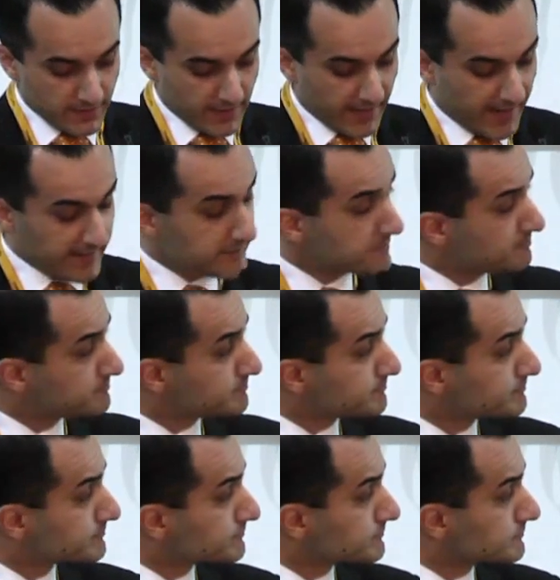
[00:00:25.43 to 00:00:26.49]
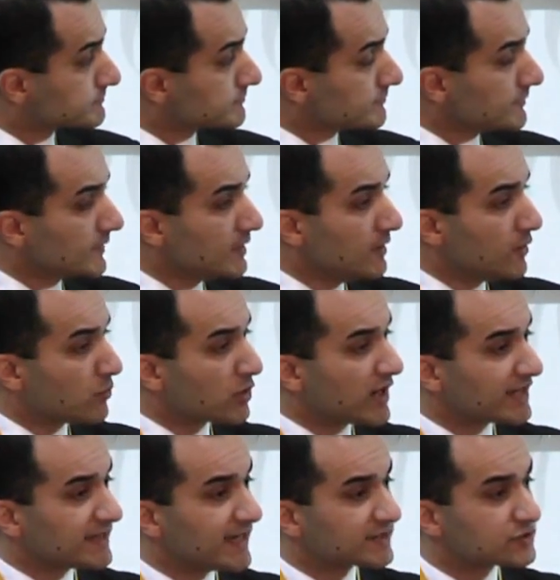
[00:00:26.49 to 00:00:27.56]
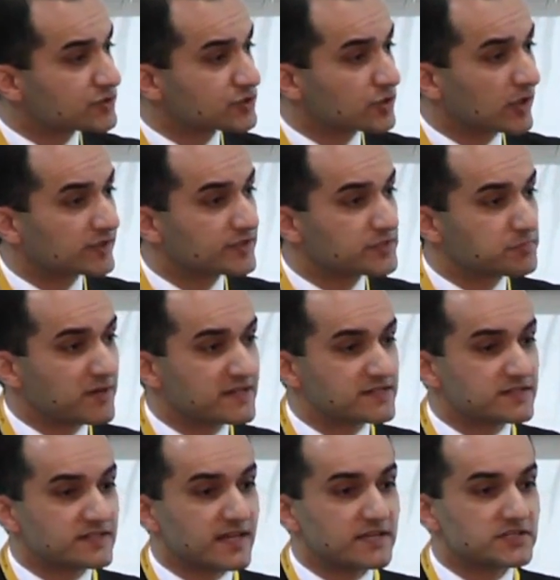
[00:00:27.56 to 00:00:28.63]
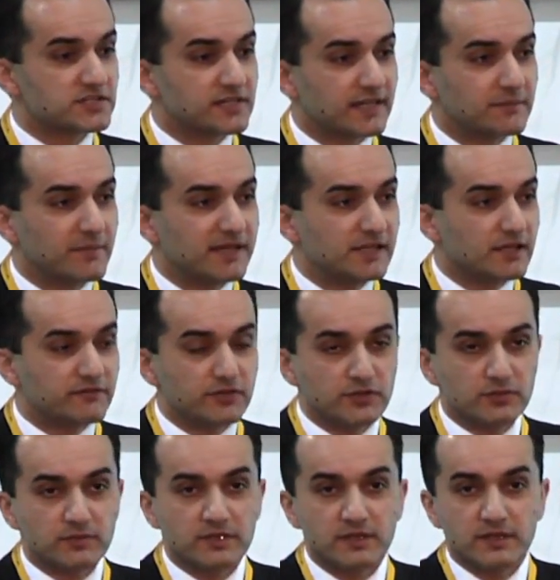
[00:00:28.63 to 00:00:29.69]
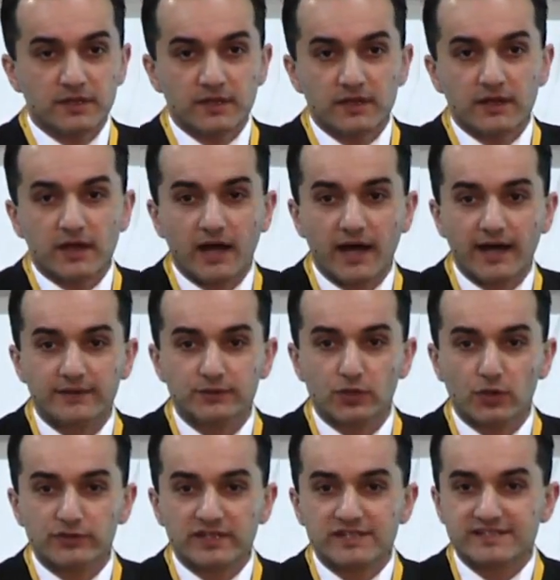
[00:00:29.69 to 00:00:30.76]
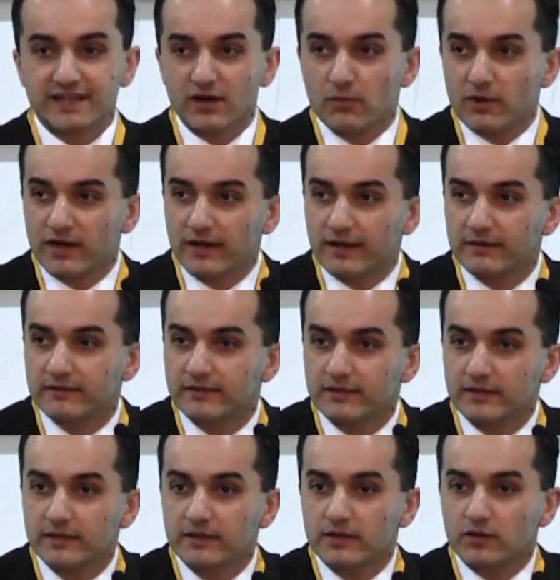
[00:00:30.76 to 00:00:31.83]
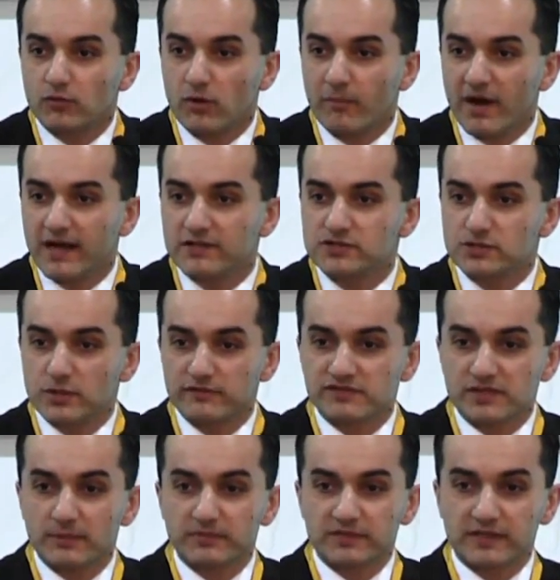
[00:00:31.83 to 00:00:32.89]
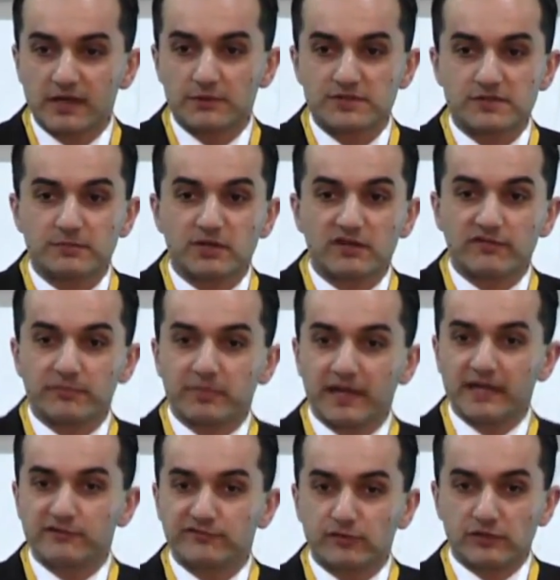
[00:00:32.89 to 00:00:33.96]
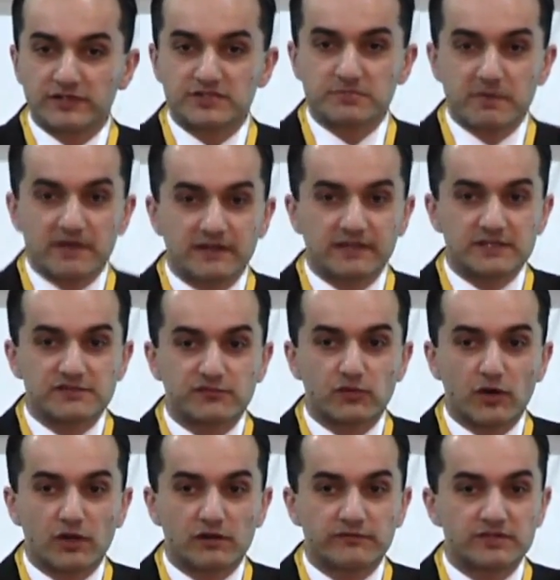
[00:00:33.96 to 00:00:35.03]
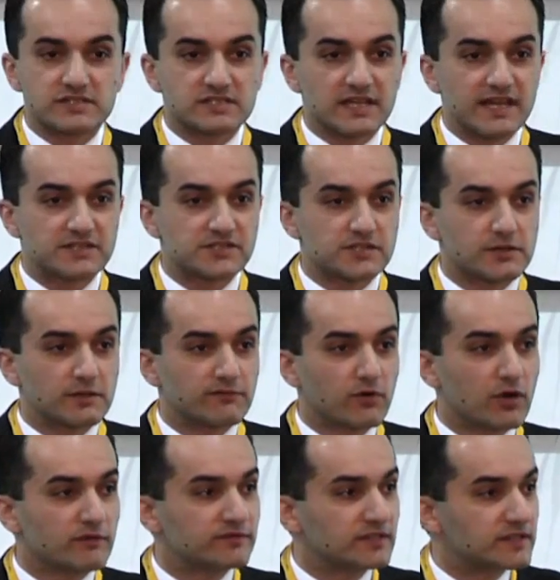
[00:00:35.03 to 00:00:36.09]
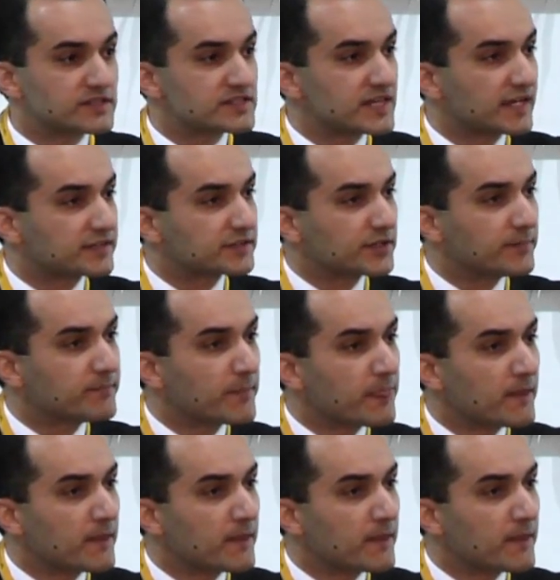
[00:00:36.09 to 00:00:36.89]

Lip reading: And where I'd like to start this presentation, and many of you know this, I don't want to remind you of something that was a bit of a painful experience for all of us last year involved in the sector.